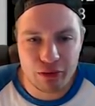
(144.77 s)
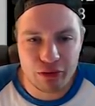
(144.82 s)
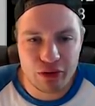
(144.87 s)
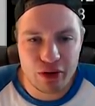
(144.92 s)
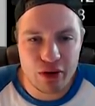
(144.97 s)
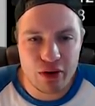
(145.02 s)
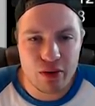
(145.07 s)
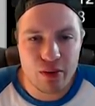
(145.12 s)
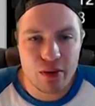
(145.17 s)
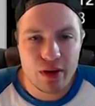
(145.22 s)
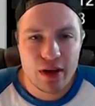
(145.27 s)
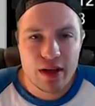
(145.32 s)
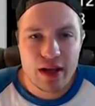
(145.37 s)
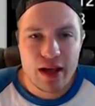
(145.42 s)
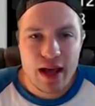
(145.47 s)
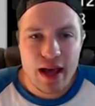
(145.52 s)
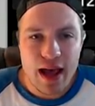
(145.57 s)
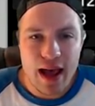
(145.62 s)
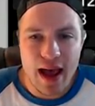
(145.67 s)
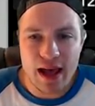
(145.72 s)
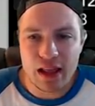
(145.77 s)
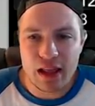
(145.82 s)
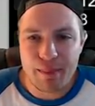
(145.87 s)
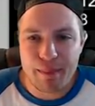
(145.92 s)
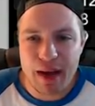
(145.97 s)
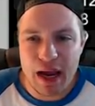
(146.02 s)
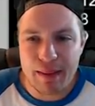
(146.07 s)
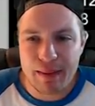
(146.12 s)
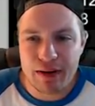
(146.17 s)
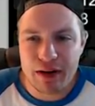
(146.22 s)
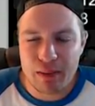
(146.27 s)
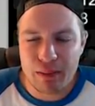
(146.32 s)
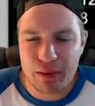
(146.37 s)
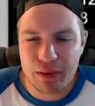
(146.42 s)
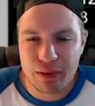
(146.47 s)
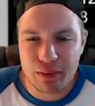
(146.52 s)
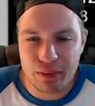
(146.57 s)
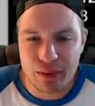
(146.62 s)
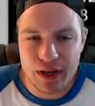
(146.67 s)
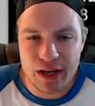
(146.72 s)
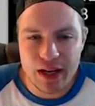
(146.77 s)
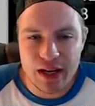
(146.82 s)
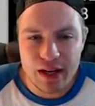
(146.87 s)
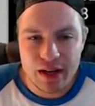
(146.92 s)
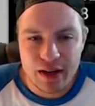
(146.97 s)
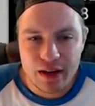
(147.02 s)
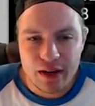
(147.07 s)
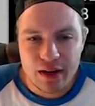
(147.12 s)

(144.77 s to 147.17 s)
two, Alabama number three,